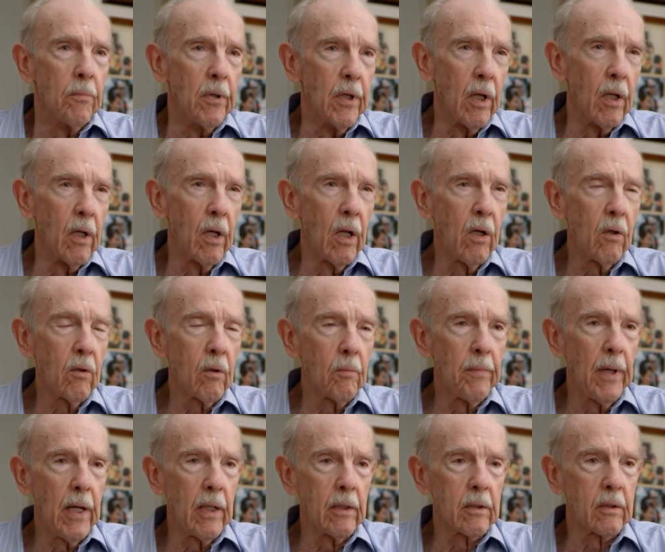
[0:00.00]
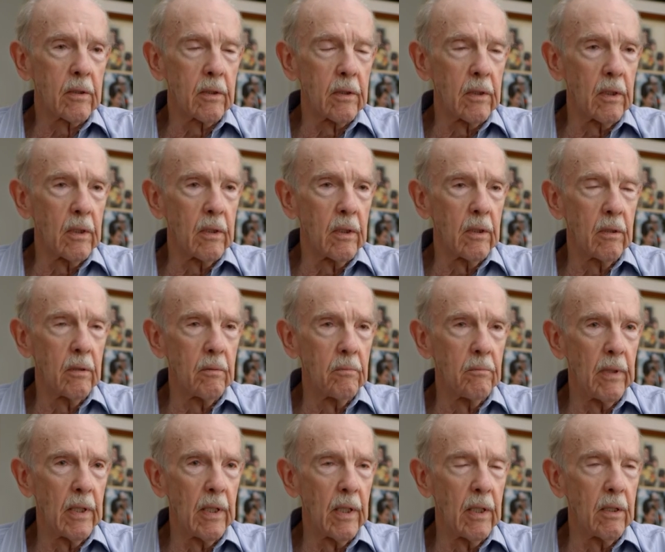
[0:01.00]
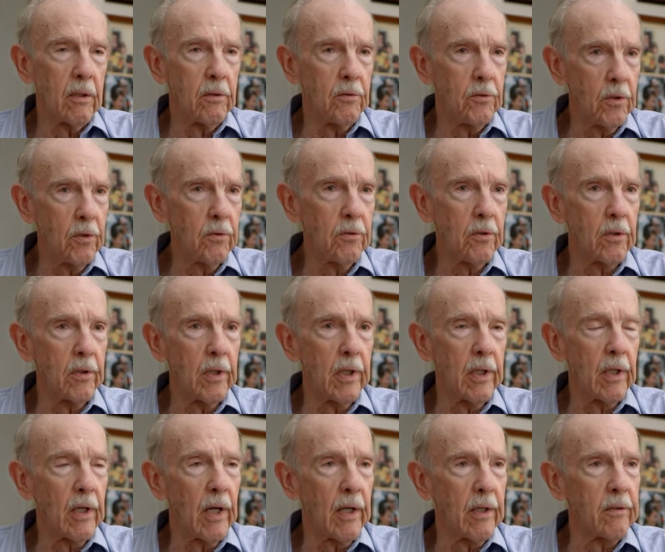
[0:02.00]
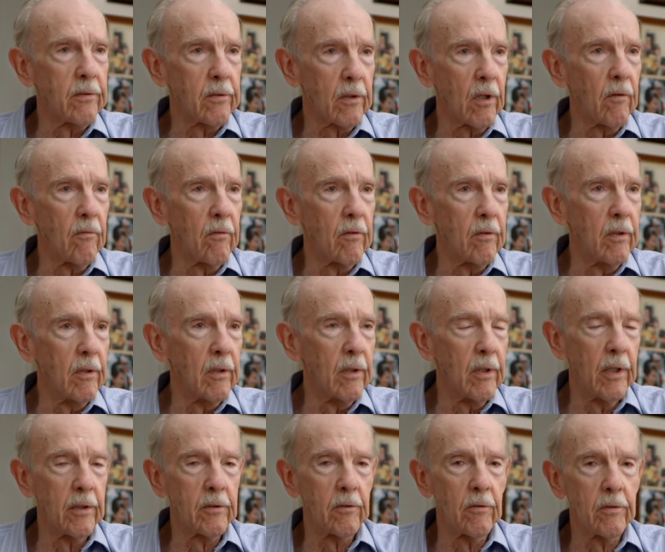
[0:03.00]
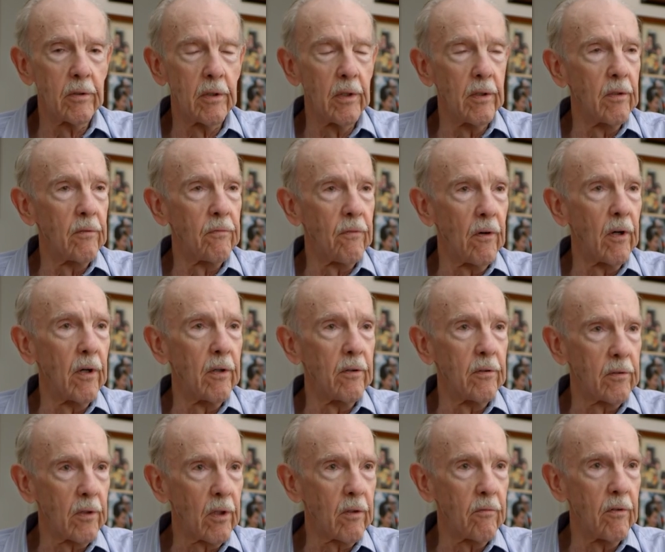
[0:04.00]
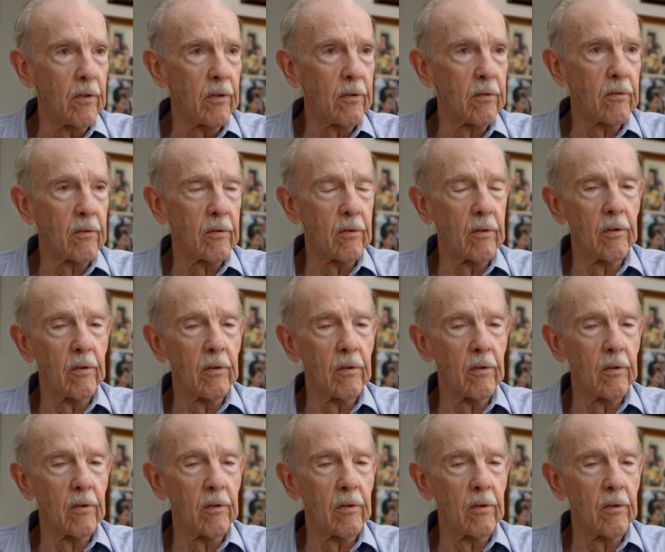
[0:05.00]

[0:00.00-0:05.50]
Along about my junior year, I discovered interest in the Foreign Service.